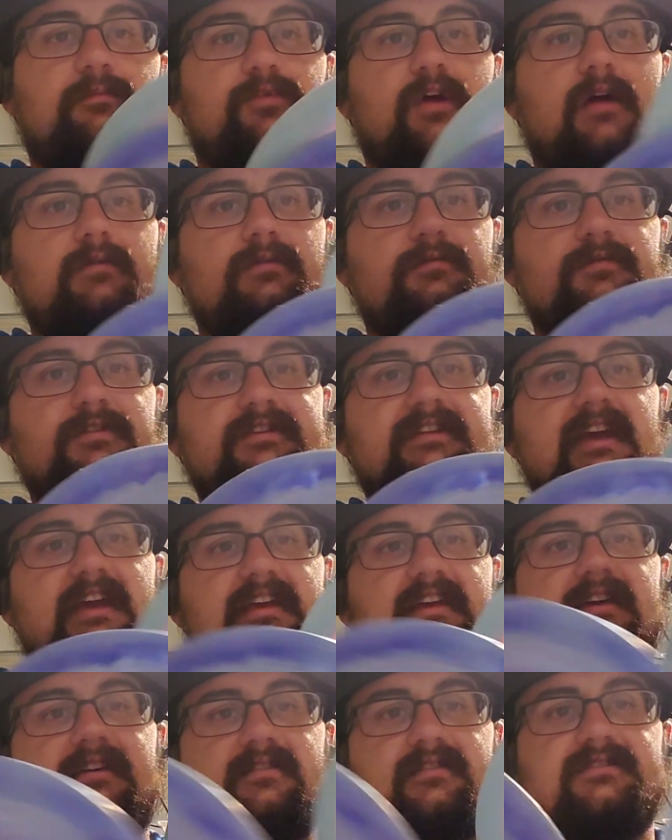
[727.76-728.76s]
probably
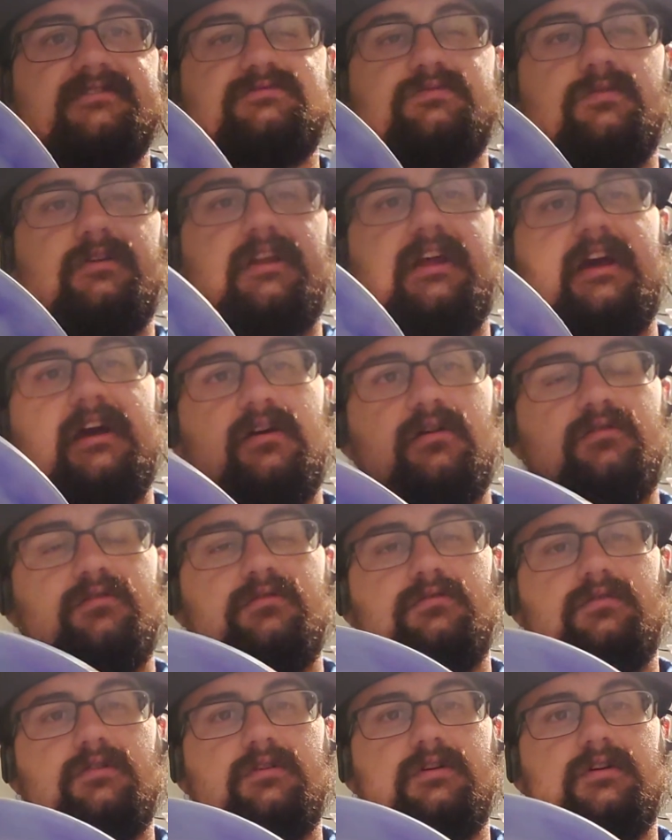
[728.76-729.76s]
taking this one
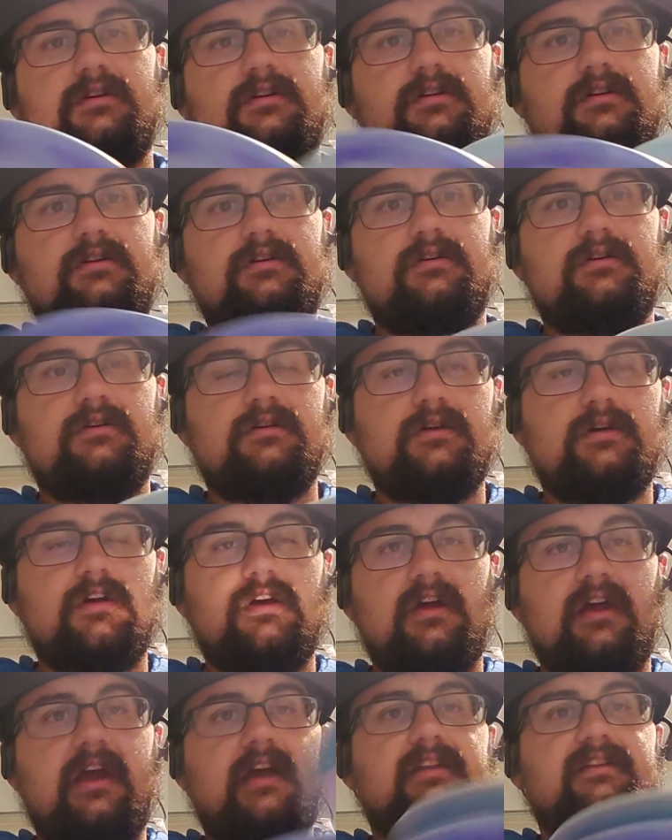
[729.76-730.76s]
out,
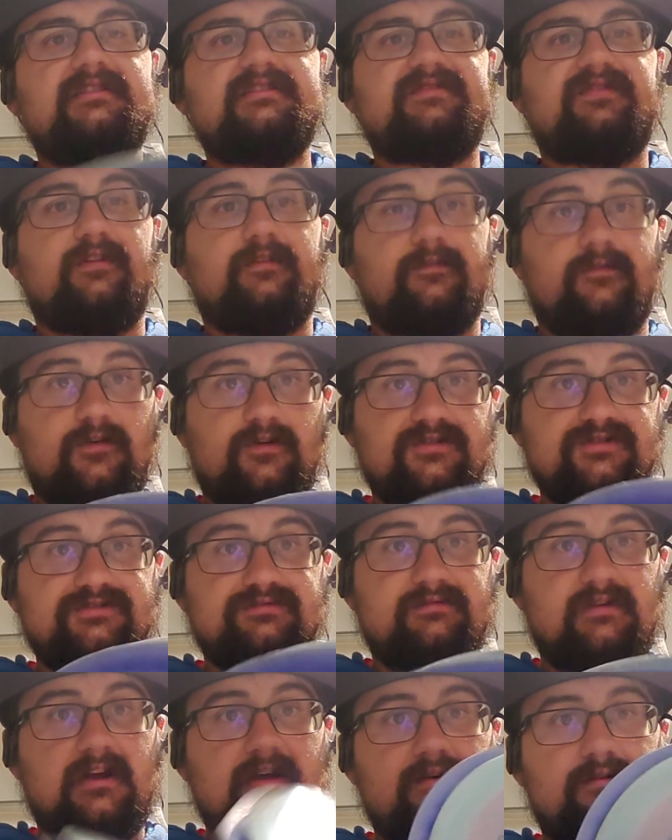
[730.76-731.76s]
at least for first
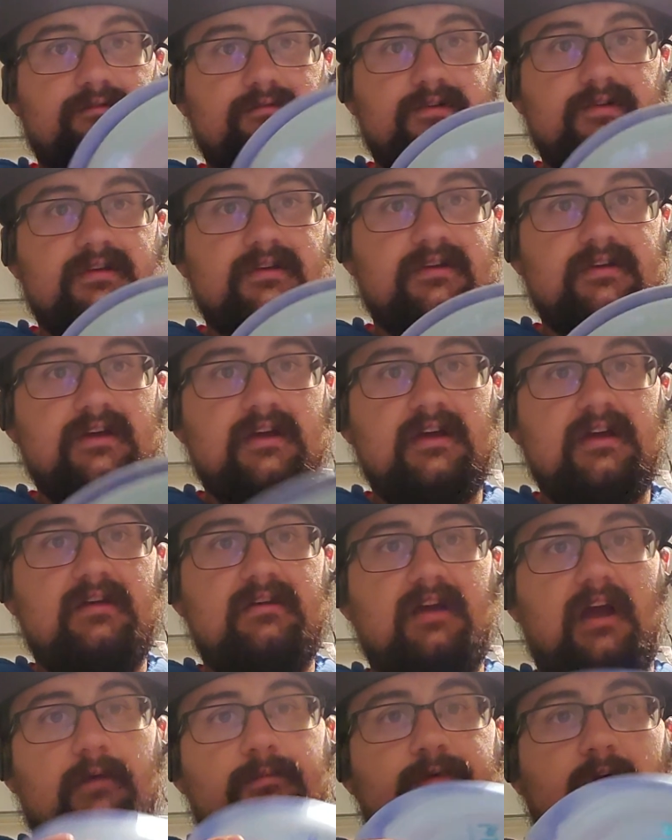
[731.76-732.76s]
round.
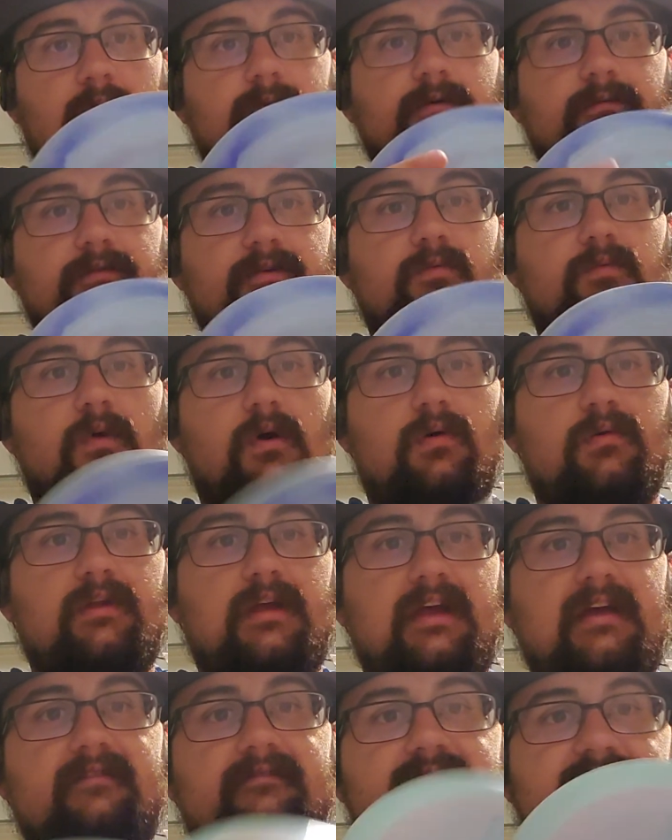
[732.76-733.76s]
I probably won't
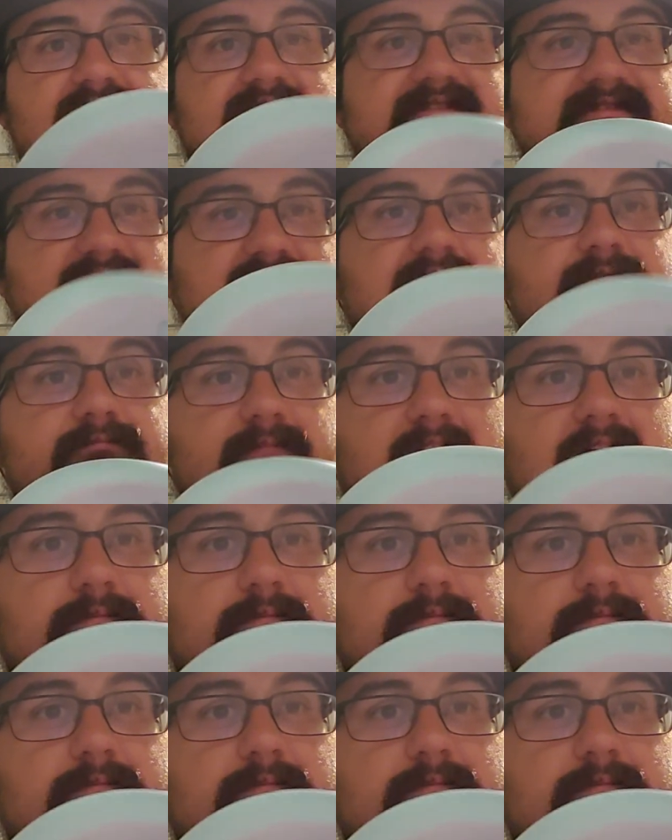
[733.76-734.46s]
have these in my